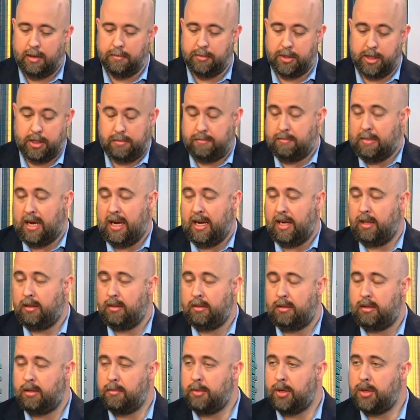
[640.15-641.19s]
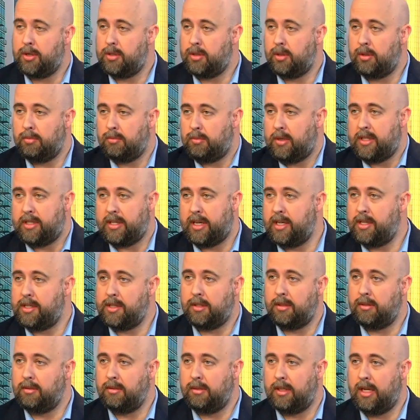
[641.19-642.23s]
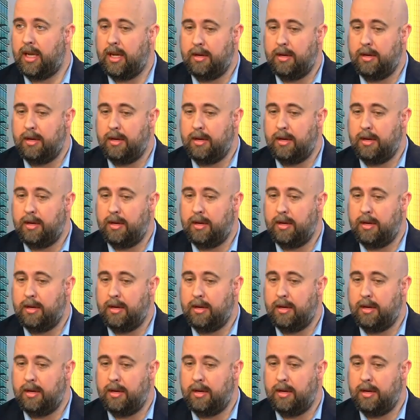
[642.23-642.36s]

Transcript: just buying commercial, residential.